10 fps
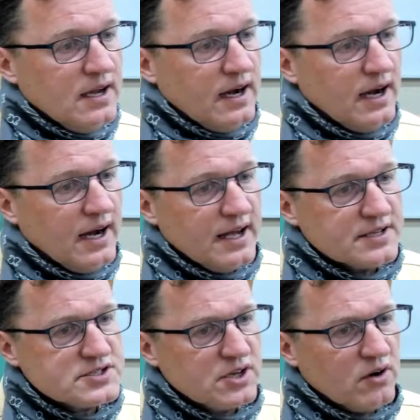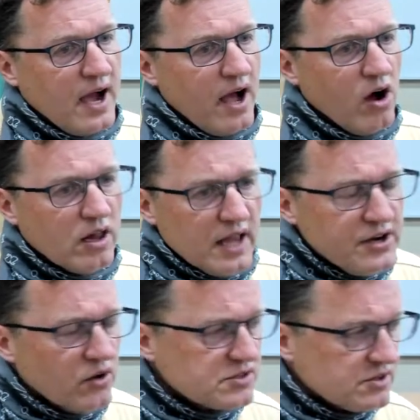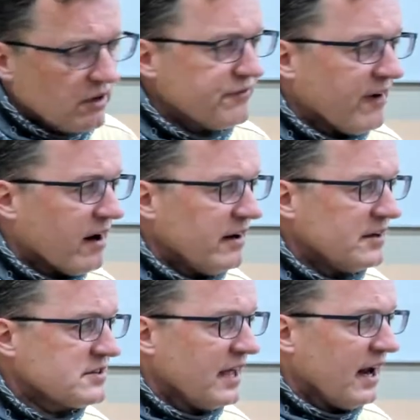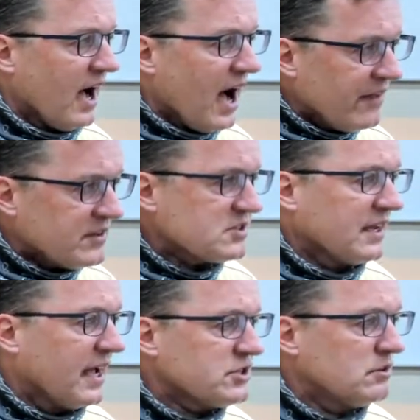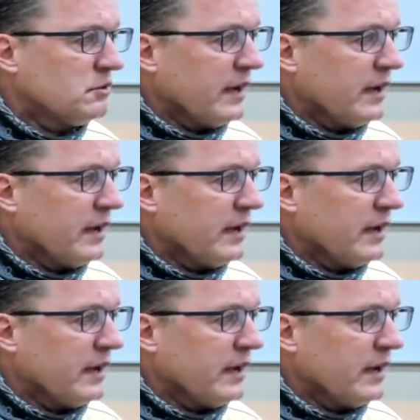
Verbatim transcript: Uh, so I, all I know so far is that on the schedule,